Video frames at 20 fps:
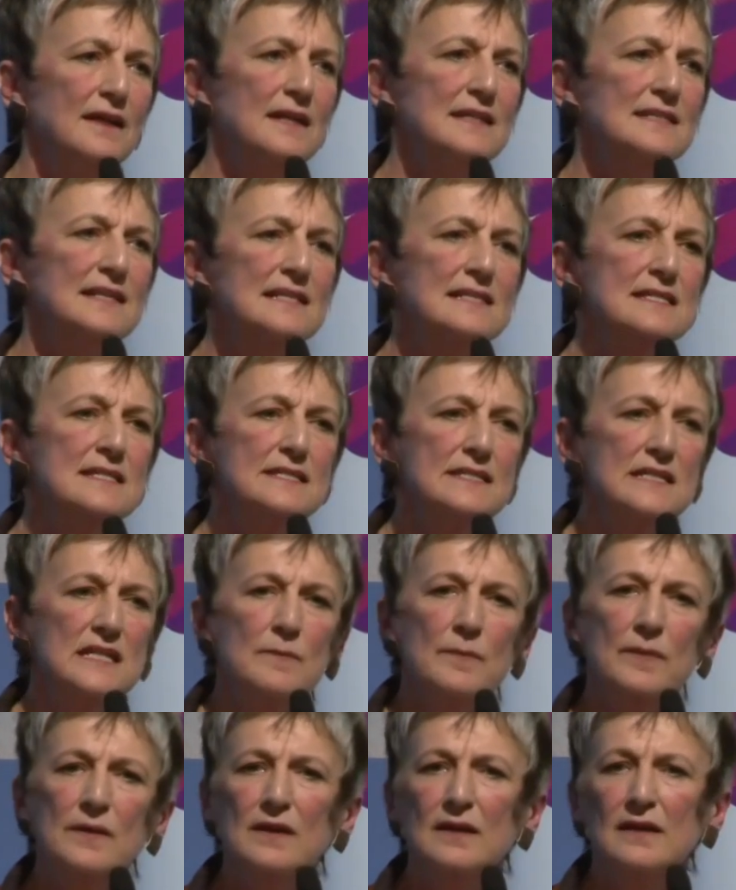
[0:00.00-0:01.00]
It has
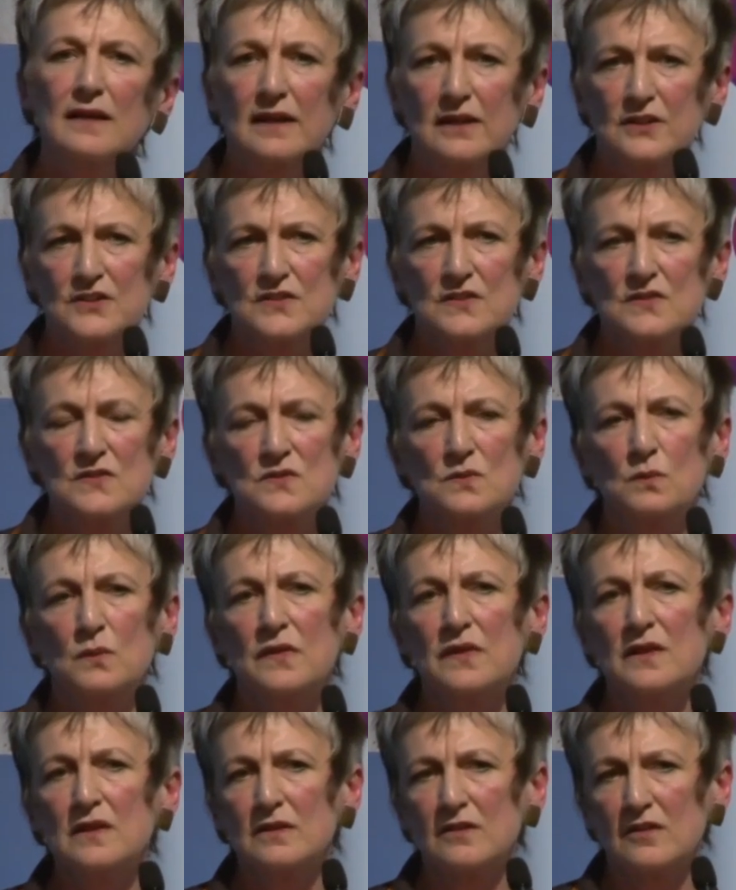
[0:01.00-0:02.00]
deep connections
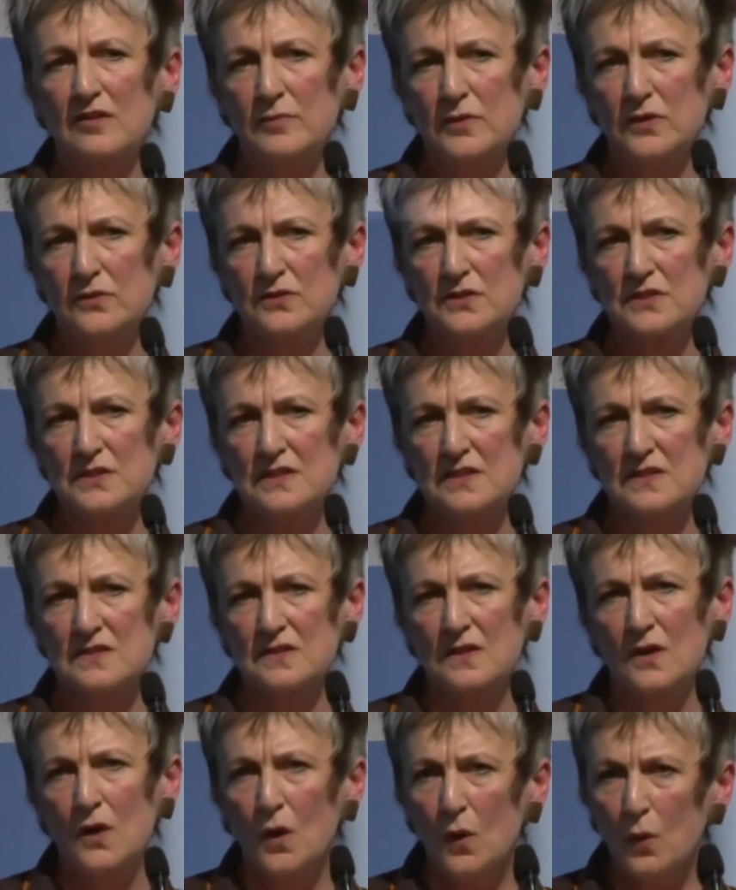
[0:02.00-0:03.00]
within communities,